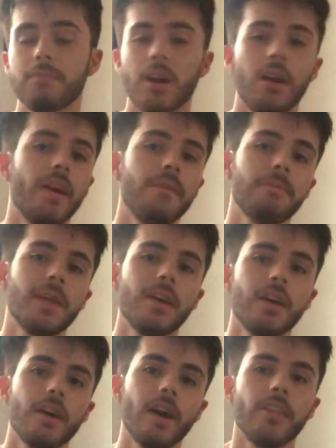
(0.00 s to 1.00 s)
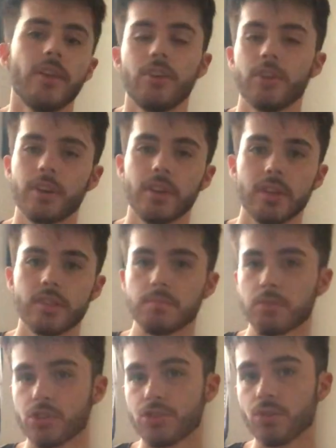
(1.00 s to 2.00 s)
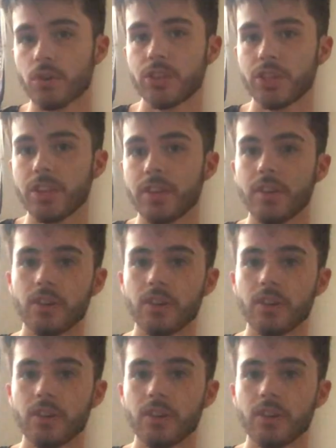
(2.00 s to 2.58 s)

alright? And then you're going to need some distortion.